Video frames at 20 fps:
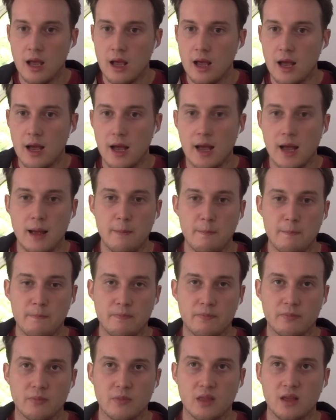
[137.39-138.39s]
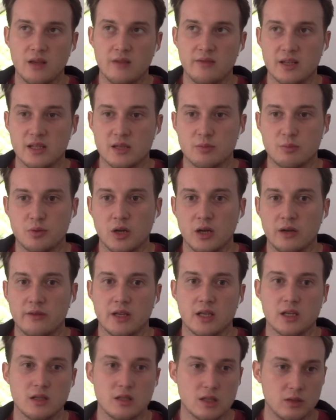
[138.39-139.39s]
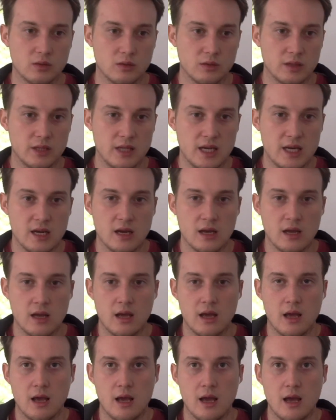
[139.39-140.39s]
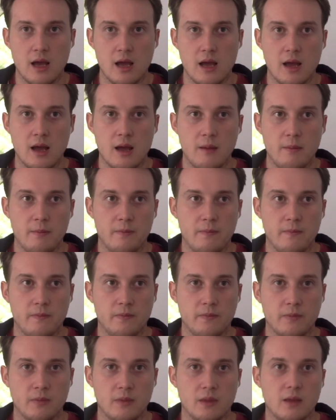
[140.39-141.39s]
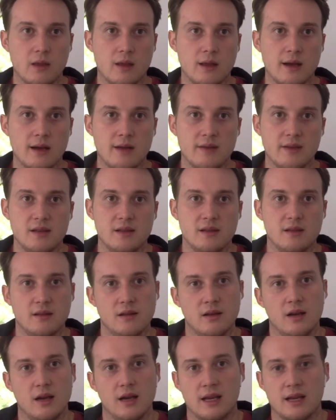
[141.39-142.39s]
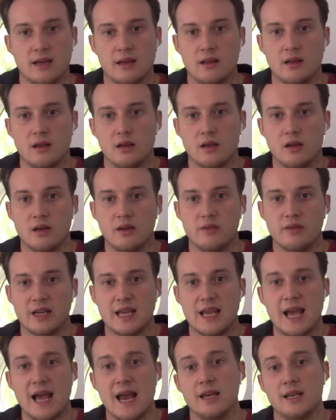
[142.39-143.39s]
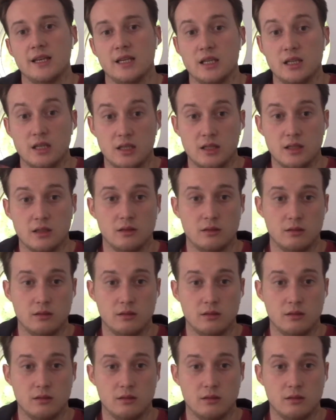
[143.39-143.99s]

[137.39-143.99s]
Um, if it's private consulting, um, having a kind of a calendar,